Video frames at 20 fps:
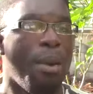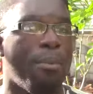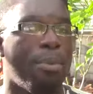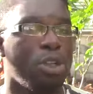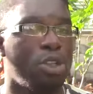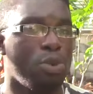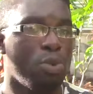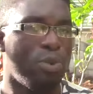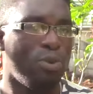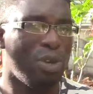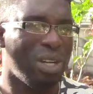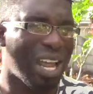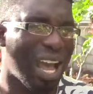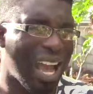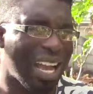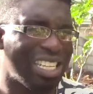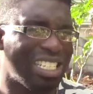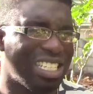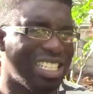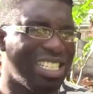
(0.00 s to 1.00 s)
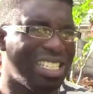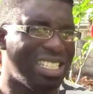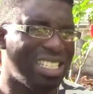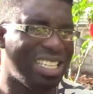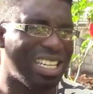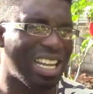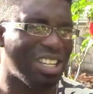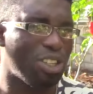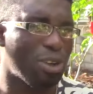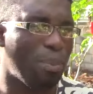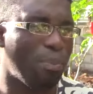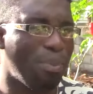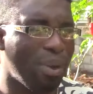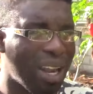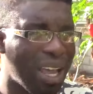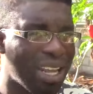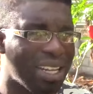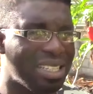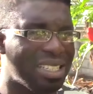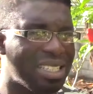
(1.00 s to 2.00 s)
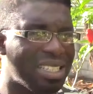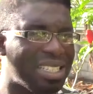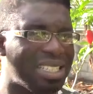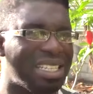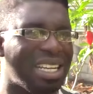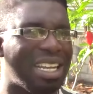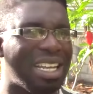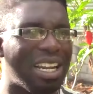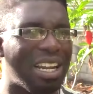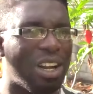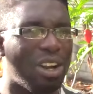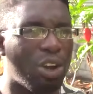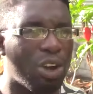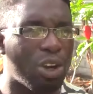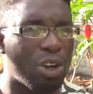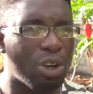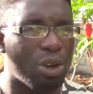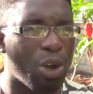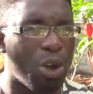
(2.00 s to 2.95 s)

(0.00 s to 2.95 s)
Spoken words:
but you will actually see that your plant is taking a lot